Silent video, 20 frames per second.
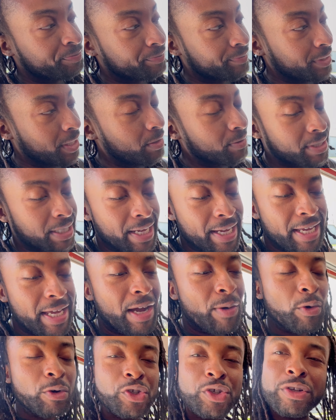he was like, hey, I
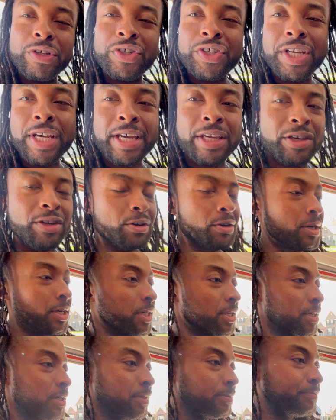want you to check
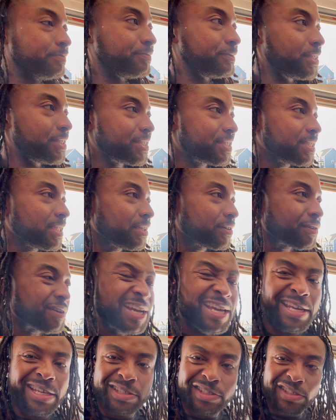your cylinder
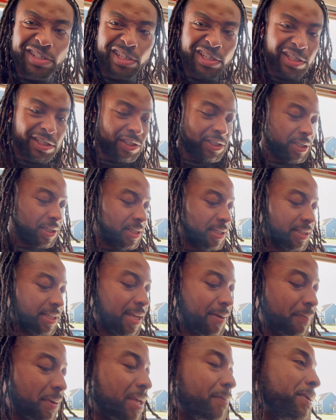head studs, because
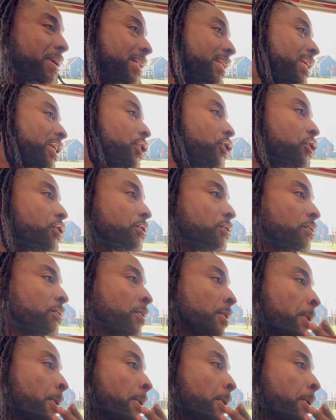that may be an issue.